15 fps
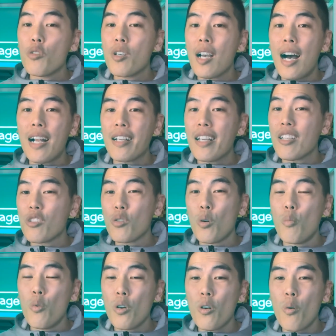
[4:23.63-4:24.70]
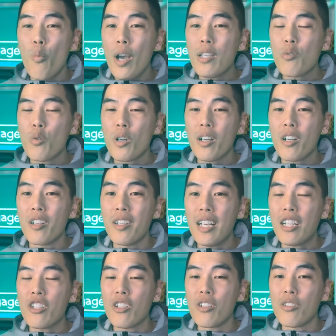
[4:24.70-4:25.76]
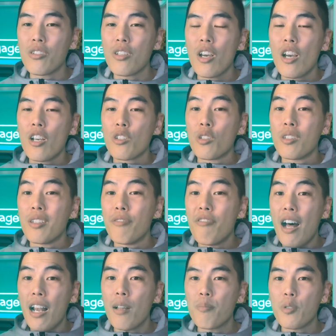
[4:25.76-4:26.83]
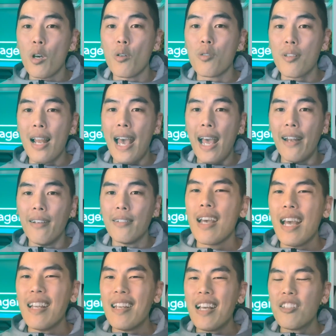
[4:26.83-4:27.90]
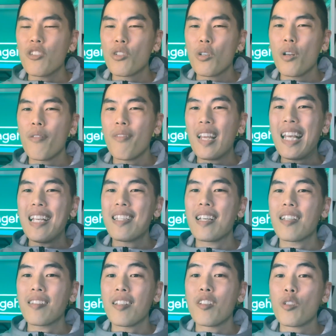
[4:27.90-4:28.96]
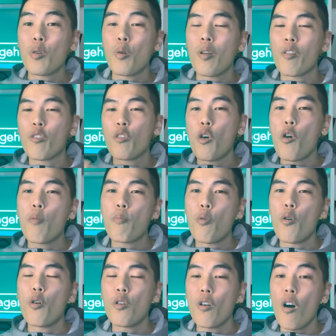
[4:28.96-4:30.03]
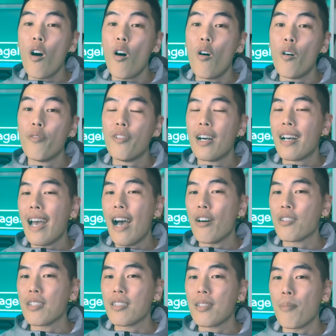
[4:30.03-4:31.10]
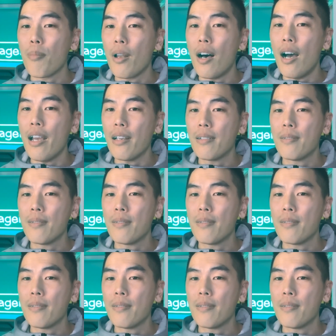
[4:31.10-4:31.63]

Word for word: you can't get stormwater or wastewater connections to develop those land. And that sort of leads us into the third point of housing supply.